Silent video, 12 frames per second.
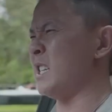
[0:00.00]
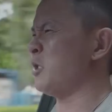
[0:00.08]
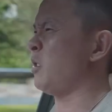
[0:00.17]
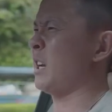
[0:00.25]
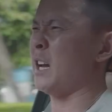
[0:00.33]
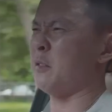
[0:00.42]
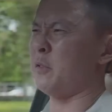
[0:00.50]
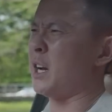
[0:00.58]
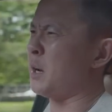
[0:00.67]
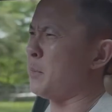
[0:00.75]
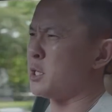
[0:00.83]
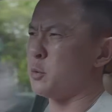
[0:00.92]
It's not the kind of
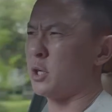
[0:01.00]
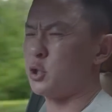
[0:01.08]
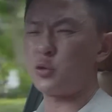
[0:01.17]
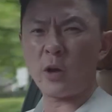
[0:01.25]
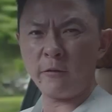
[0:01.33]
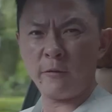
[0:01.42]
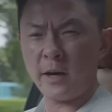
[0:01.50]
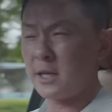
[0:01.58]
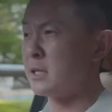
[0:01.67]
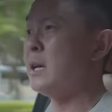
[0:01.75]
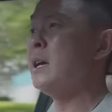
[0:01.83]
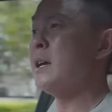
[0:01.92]
car that makes you want to drive
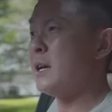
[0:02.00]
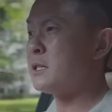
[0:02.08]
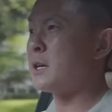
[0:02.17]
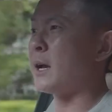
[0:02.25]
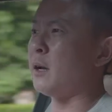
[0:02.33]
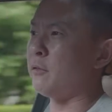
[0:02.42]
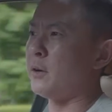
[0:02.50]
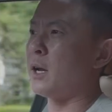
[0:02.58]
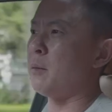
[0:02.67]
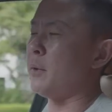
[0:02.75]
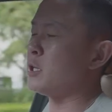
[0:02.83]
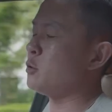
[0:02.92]
fast. It's the kind of car
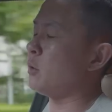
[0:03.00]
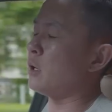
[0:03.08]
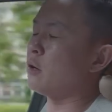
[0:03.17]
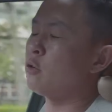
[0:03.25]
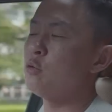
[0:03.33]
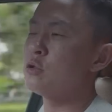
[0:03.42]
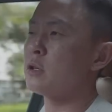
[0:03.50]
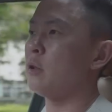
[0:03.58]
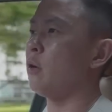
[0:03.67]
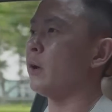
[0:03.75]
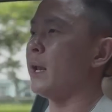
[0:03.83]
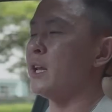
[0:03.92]
that makes you want to cruise
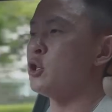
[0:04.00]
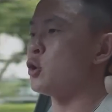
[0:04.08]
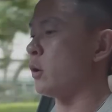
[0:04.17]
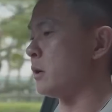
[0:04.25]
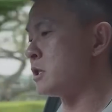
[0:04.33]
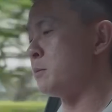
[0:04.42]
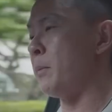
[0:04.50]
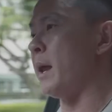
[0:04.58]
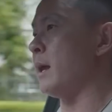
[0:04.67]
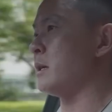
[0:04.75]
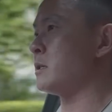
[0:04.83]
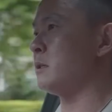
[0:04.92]
along and enjoy the
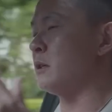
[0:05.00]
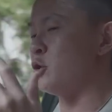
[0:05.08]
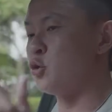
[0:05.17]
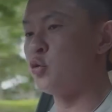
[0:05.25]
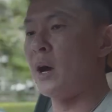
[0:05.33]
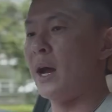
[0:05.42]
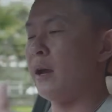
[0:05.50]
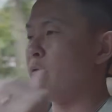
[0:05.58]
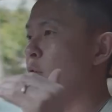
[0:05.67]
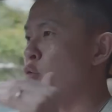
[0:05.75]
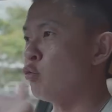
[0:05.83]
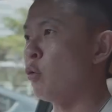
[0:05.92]
space, the
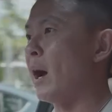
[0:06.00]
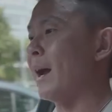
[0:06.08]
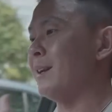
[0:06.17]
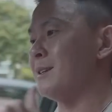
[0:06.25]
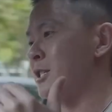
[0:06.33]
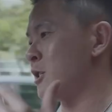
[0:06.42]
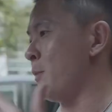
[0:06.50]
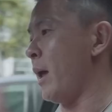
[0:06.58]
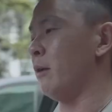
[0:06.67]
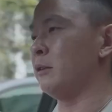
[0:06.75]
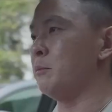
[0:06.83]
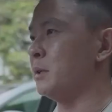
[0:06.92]
drive, the ride, the
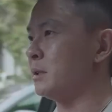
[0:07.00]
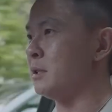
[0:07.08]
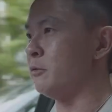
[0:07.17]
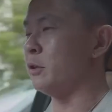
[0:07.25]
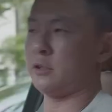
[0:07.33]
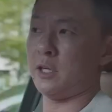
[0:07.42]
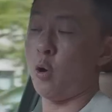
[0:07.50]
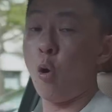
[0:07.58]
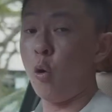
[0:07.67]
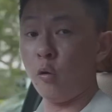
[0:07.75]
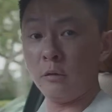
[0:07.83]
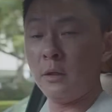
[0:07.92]
smell, the materials and
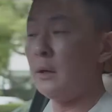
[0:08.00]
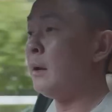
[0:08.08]
all.